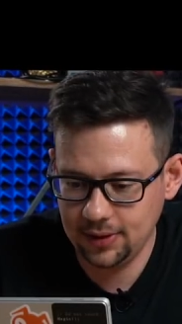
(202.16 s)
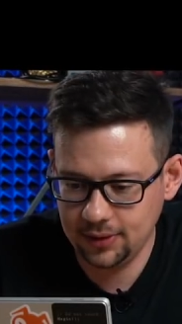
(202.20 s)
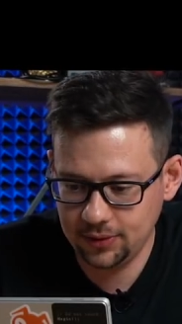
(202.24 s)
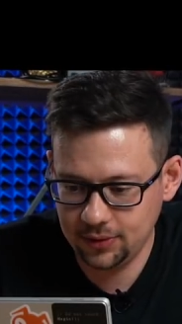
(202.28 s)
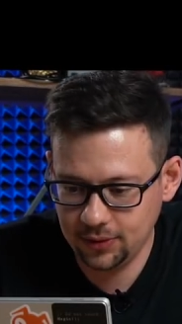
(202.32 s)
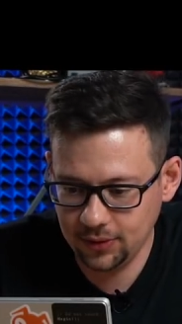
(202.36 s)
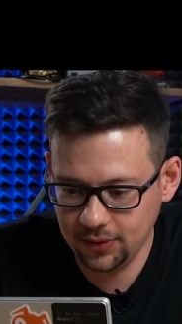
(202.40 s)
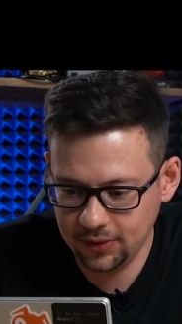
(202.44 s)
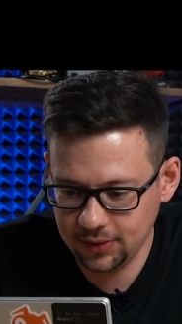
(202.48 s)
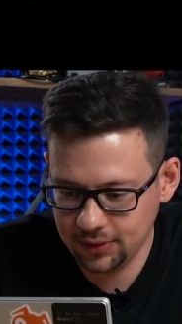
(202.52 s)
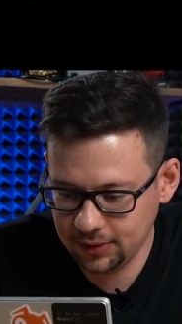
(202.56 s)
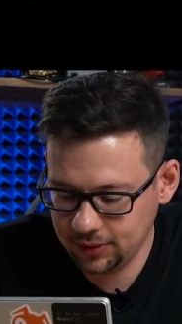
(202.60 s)

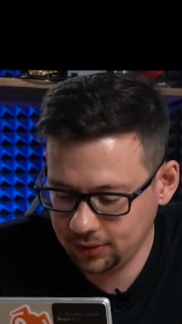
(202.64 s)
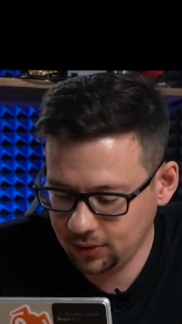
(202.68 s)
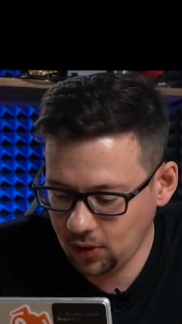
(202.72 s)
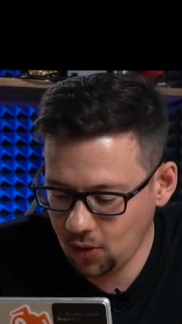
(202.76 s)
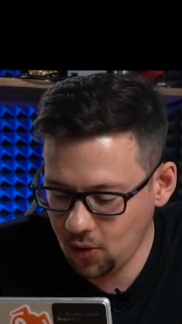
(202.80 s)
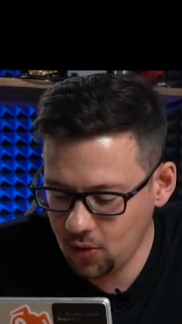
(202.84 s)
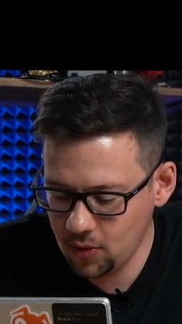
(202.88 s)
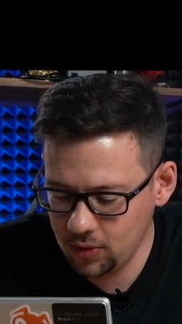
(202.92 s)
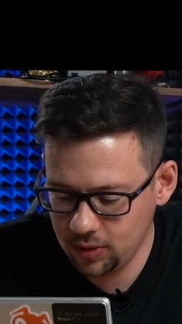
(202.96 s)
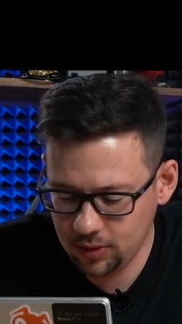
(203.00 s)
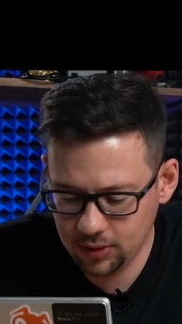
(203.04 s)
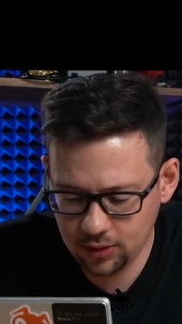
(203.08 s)
to the
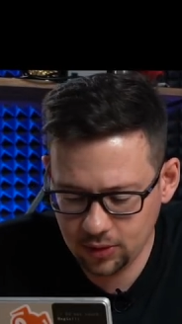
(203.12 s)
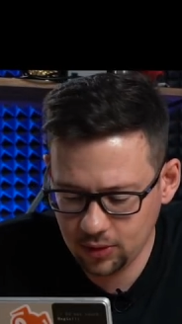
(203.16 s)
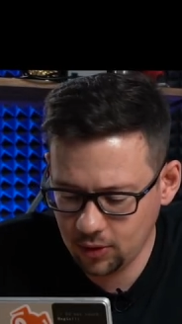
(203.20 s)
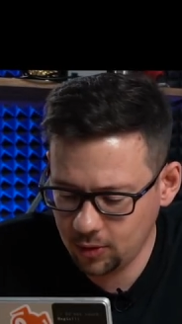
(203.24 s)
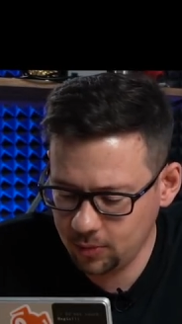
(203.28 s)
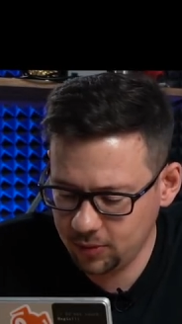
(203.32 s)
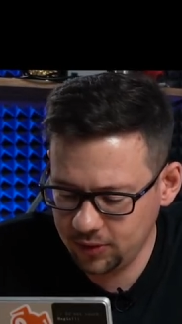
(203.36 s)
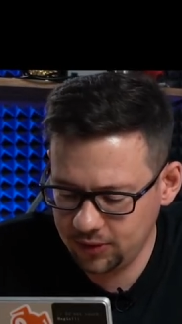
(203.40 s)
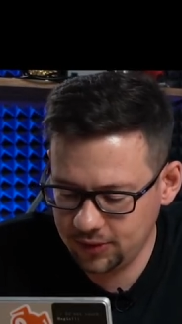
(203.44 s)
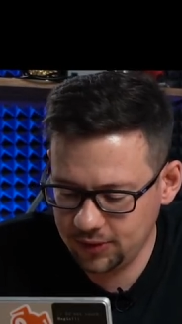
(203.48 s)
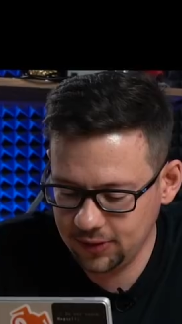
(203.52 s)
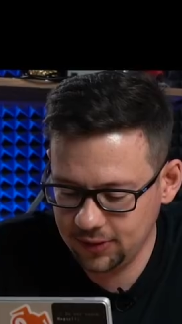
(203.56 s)
whole
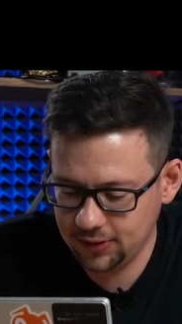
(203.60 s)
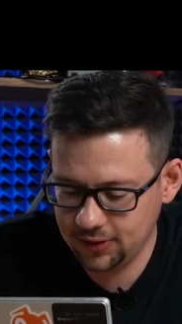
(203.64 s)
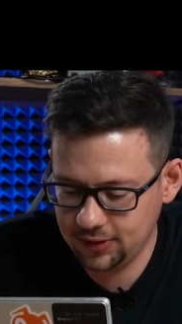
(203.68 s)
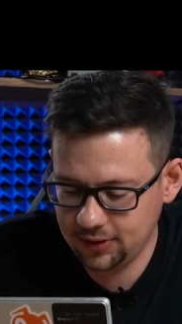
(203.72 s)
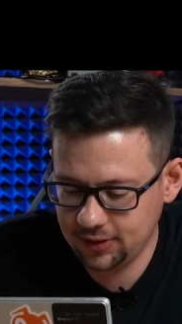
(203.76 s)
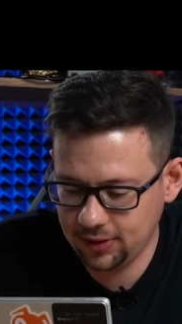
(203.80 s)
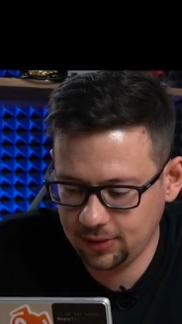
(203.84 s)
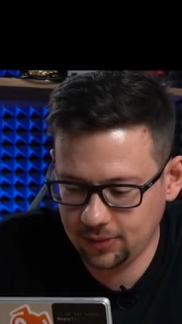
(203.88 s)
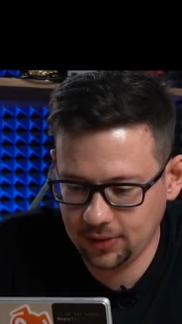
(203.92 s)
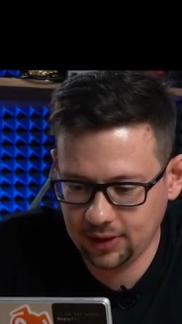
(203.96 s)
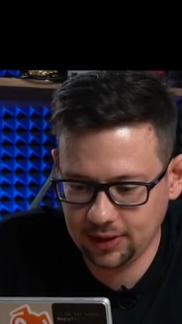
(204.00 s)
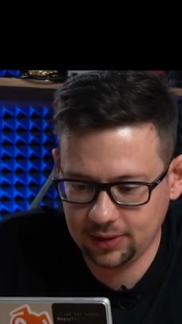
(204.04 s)
Home
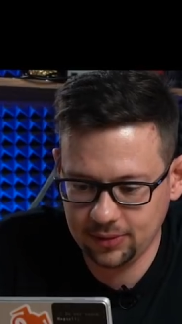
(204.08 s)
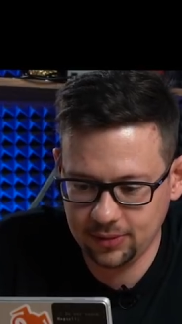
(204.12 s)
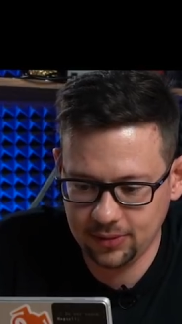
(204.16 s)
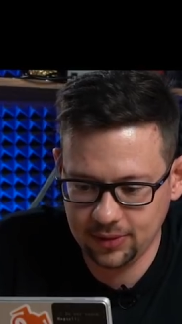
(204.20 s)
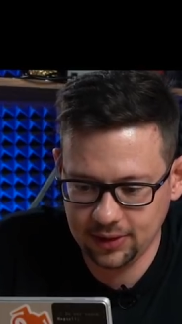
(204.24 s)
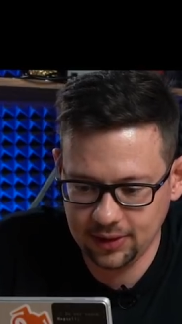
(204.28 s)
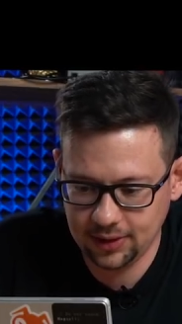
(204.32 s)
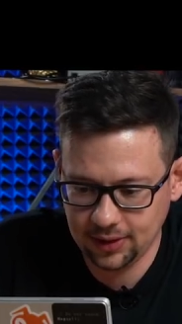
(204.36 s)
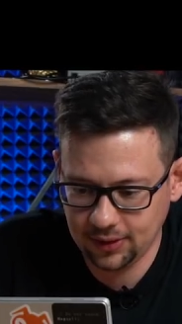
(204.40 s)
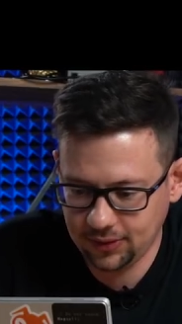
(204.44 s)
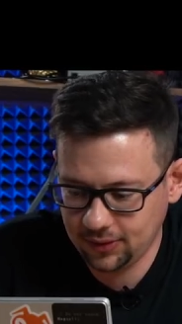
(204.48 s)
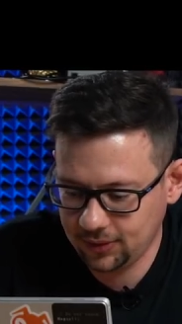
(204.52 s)
Assistant
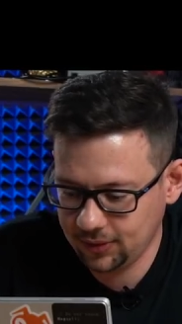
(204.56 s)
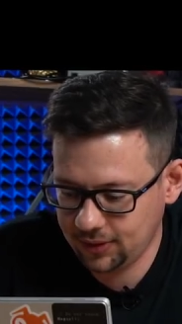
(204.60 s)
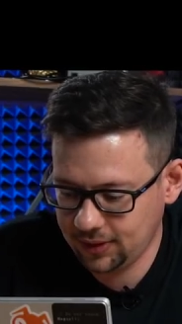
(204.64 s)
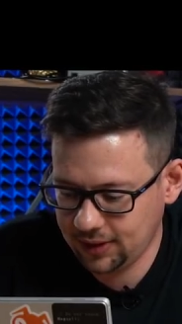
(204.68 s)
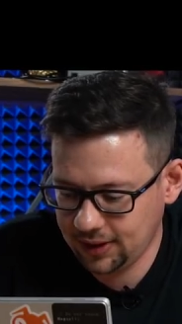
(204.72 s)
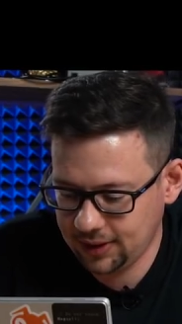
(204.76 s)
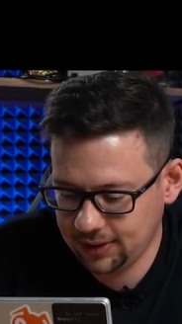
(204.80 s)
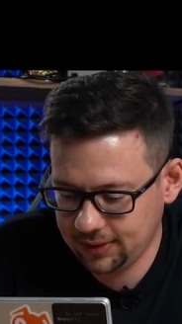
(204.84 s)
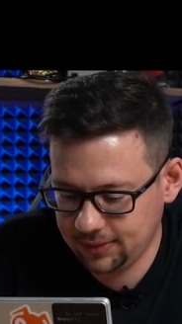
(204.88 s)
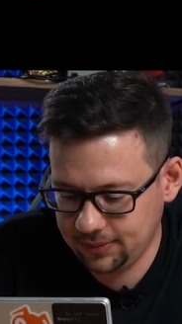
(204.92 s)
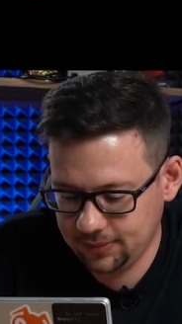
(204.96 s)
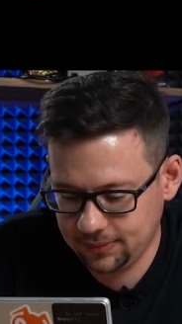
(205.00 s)
directory. That's
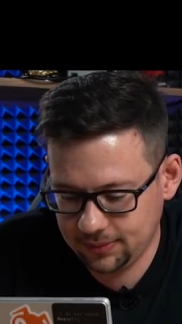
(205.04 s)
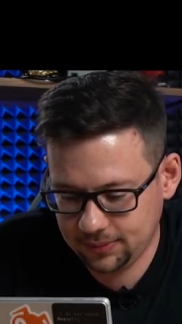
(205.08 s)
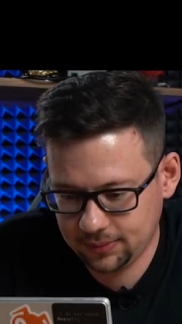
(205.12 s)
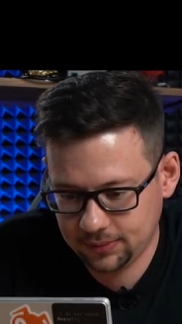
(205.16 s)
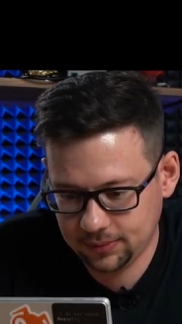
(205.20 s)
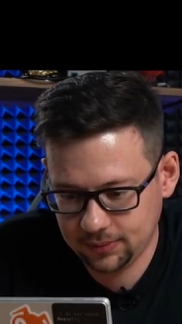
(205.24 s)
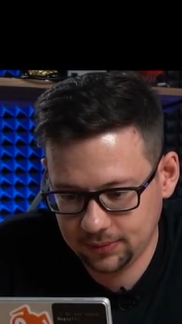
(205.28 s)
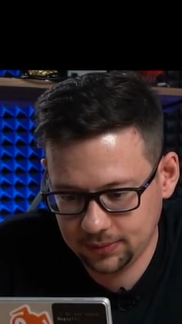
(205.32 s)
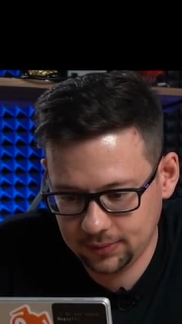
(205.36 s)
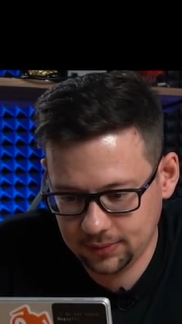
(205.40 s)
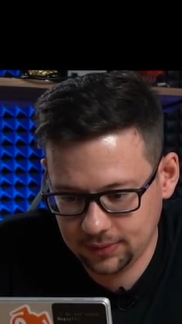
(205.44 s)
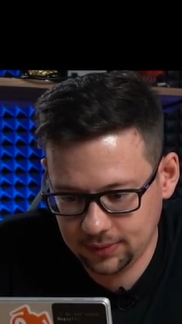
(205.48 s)
okay.
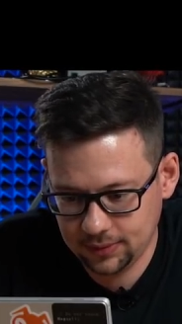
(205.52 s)
Mm.